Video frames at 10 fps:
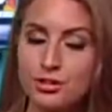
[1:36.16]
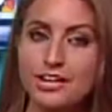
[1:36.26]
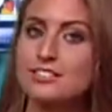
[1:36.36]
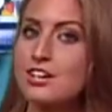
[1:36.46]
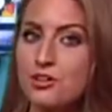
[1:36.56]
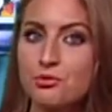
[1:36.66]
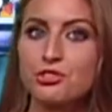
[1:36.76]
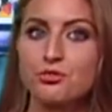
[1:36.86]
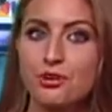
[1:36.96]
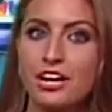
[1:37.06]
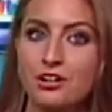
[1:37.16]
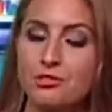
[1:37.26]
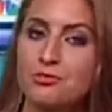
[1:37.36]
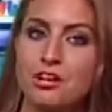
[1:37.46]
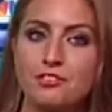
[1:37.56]
not done with the rain.
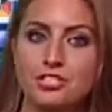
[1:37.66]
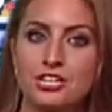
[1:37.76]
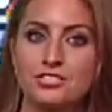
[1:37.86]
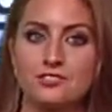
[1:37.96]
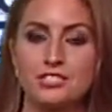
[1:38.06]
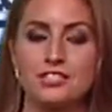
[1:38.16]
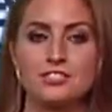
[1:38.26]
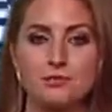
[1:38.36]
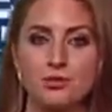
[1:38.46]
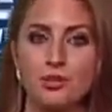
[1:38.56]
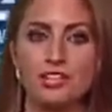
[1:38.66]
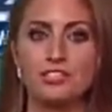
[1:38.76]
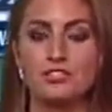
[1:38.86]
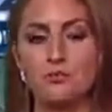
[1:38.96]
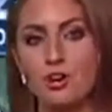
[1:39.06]
We do have a chance of seeing some going
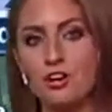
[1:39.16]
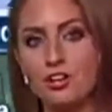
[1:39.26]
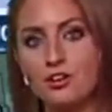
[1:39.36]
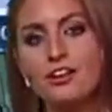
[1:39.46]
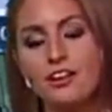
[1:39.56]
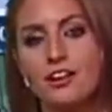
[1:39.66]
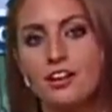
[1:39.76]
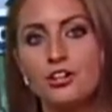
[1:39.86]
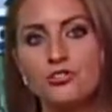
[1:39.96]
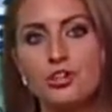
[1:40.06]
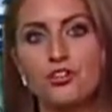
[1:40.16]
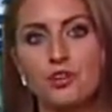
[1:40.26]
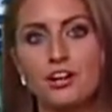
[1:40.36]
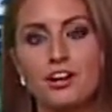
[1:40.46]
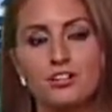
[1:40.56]
into tomorrow. Here's current
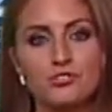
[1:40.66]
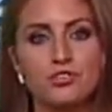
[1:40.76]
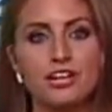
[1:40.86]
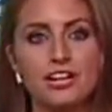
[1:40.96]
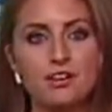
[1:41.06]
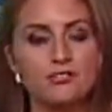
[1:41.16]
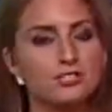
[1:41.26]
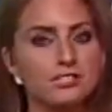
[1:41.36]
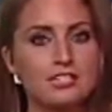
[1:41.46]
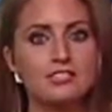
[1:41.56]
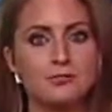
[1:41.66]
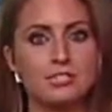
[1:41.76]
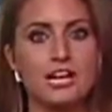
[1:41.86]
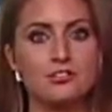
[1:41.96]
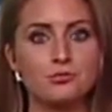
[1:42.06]
radar as of right now, just seeing some
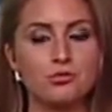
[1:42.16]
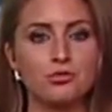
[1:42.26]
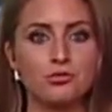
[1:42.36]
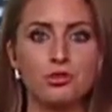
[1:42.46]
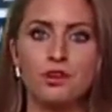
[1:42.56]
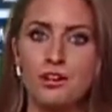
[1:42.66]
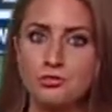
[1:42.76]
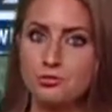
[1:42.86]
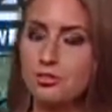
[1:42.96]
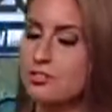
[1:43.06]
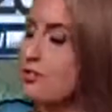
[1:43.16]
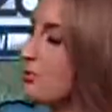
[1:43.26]
clouds move through out towards the